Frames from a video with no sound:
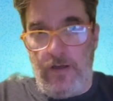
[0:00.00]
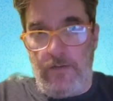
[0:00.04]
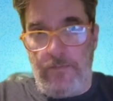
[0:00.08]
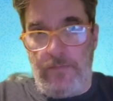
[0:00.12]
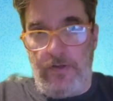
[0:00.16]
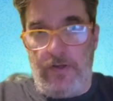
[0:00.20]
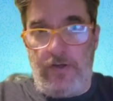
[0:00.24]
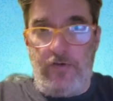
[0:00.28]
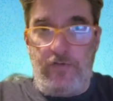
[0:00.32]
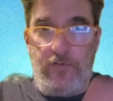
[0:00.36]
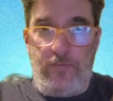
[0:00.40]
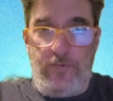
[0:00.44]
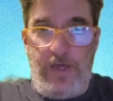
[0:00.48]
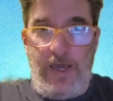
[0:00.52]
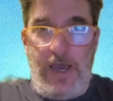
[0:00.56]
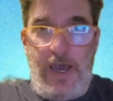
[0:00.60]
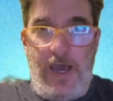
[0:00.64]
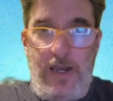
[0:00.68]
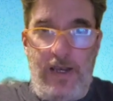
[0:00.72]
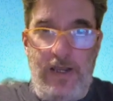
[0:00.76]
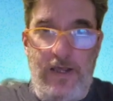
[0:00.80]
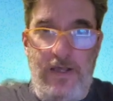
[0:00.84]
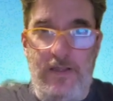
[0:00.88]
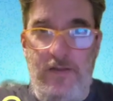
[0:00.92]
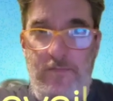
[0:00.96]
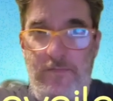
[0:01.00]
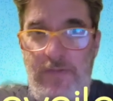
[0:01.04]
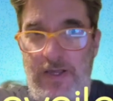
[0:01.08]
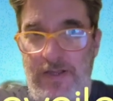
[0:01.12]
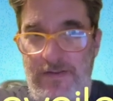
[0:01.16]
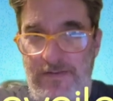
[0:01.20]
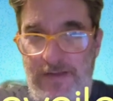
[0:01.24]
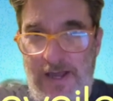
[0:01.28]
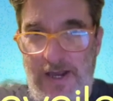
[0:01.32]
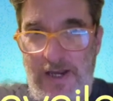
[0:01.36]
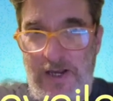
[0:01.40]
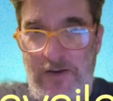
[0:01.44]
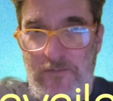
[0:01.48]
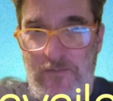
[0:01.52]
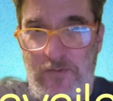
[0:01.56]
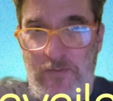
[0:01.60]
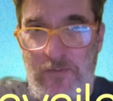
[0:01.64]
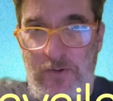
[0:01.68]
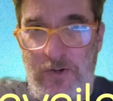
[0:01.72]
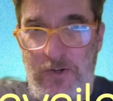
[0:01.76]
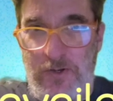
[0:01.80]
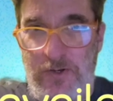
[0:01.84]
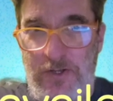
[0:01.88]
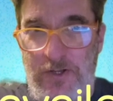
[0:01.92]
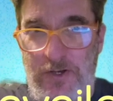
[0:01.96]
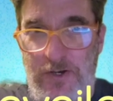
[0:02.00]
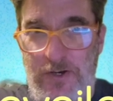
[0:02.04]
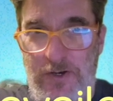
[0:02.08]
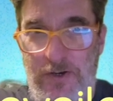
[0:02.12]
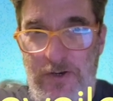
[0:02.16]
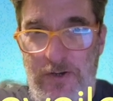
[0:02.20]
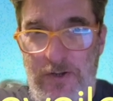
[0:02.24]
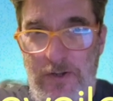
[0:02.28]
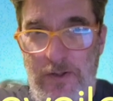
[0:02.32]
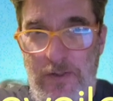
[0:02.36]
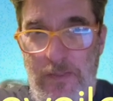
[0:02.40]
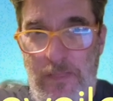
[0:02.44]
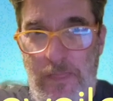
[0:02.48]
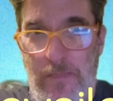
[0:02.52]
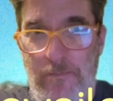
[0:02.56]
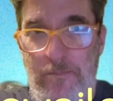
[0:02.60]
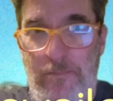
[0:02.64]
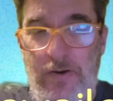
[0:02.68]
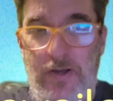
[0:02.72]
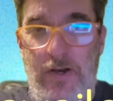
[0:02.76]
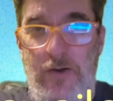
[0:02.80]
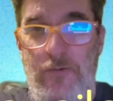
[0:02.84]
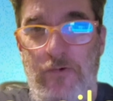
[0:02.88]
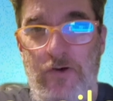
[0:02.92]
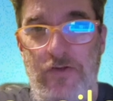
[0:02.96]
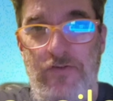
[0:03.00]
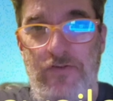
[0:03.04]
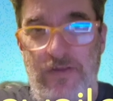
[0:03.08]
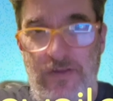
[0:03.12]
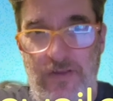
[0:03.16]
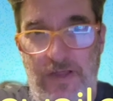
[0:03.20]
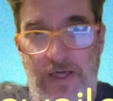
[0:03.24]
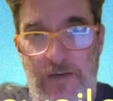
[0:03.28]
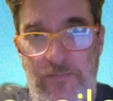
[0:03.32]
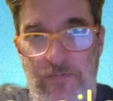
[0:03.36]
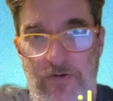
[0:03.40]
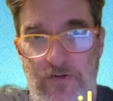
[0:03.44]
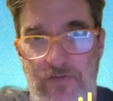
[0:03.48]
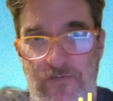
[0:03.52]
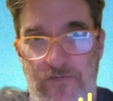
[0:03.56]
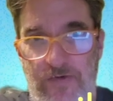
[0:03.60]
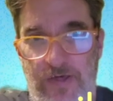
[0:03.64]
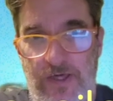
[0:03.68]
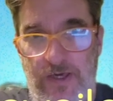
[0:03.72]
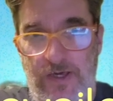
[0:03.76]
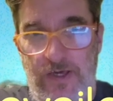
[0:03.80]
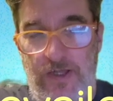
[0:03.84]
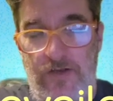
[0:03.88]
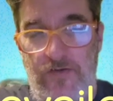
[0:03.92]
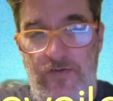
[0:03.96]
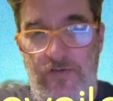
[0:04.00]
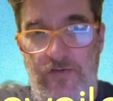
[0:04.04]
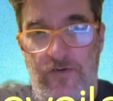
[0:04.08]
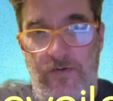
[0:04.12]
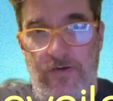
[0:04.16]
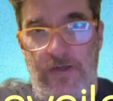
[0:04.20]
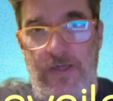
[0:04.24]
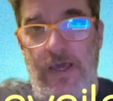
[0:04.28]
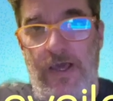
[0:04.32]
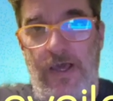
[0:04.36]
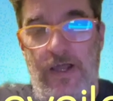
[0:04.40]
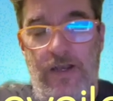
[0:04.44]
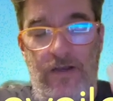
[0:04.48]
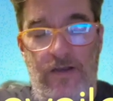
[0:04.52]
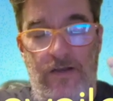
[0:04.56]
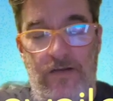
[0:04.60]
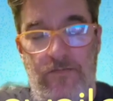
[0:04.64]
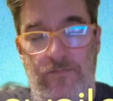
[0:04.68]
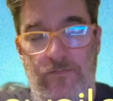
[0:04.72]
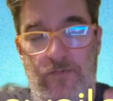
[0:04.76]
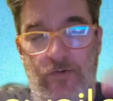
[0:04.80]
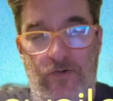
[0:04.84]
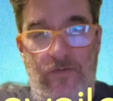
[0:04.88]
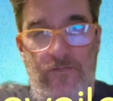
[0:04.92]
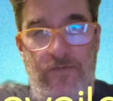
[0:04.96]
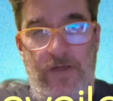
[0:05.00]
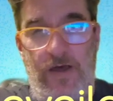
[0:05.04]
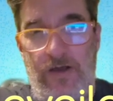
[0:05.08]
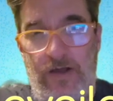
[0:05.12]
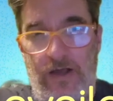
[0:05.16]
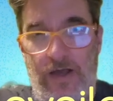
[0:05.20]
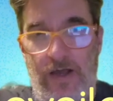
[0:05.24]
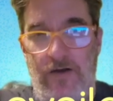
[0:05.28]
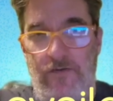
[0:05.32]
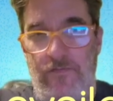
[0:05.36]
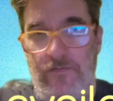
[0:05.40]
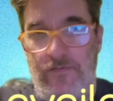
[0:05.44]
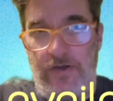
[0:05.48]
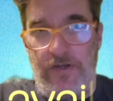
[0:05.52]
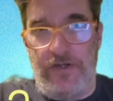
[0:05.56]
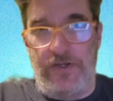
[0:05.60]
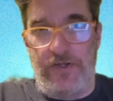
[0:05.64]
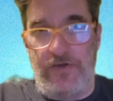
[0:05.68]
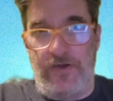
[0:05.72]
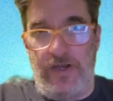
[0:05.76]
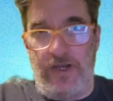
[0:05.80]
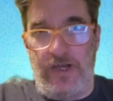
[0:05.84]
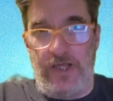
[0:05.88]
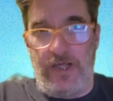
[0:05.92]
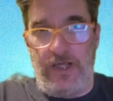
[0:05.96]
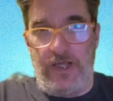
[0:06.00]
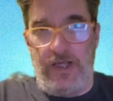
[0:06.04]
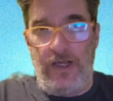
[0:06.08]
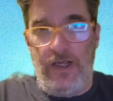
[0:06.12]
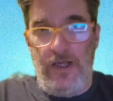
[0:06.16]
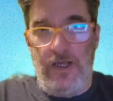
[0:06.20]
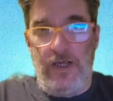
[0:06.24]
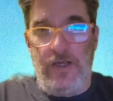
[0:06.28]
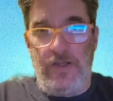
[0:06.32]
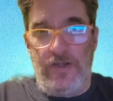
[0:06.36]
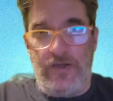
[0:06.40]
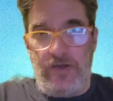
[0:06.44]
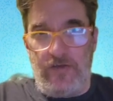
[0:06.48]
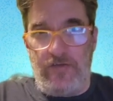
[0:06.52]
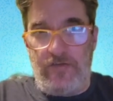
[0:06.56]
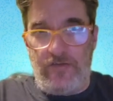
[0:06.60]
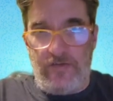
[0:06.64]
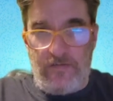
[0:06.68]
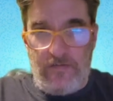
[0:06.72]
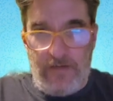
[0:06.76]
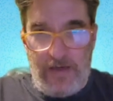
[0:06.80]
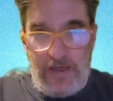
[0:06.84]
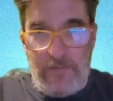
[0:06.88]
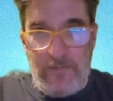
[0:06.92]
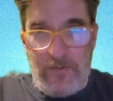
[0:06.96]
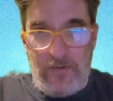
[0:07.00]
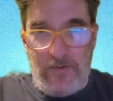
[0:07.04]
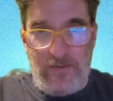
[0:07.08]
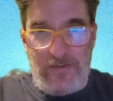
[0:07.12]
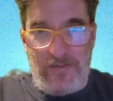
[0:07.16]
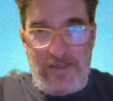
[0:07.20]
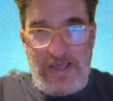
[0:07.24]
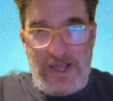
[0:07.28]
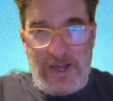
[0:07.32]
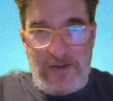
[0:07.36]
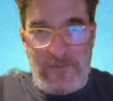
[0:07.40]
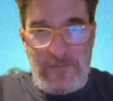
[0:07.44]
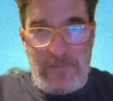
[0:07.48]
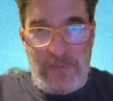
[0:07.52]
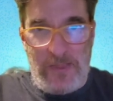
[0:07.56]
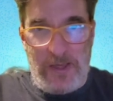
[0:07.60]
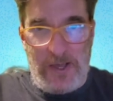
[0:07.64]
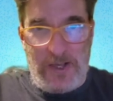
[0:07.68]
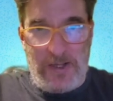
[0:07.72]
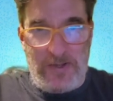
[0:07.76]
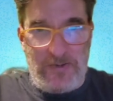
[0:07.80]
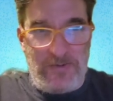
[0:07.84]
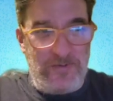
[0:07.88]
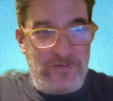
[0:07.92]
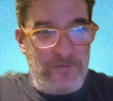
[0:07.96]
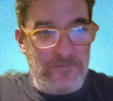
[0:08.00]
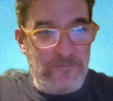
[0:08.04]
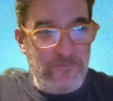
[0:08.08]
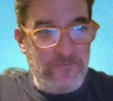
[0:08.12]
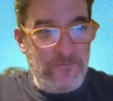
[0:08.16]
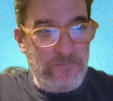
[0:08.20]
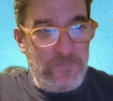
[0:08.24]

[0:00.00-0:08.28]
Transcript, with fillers: because we had it in the main dining room earlier, but it wasn't labeled vegan. So again, more of that kind of frustrating, just label the damn things.